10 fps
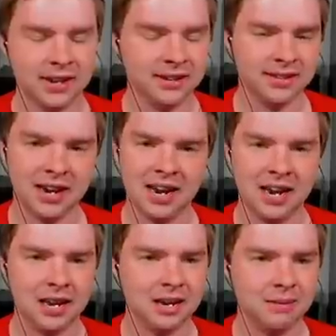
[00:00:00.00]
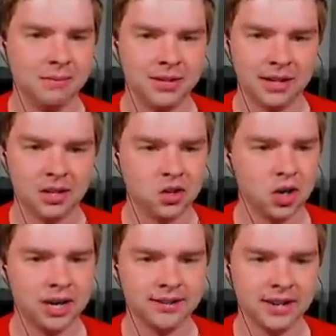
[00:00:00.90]
Second time. Second
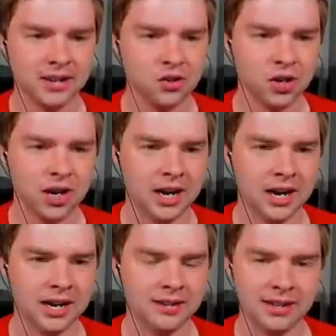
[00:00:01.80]
try. Second try.